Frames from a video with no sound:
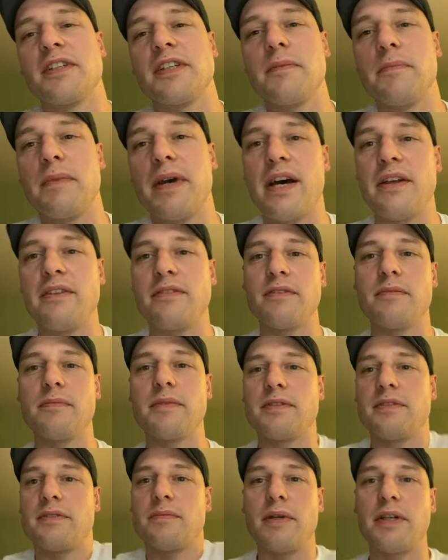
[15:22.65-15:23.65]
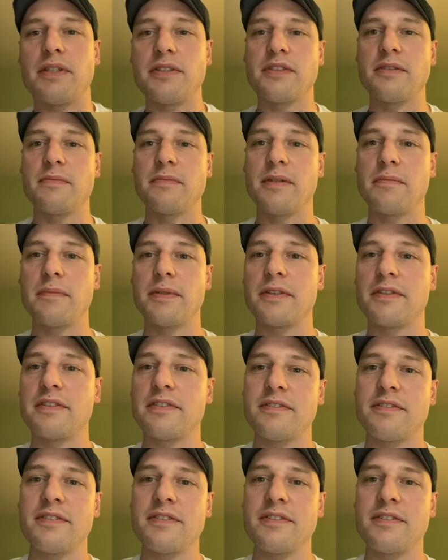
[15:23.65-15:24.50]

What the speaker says: in the bathroom and punch some numbers?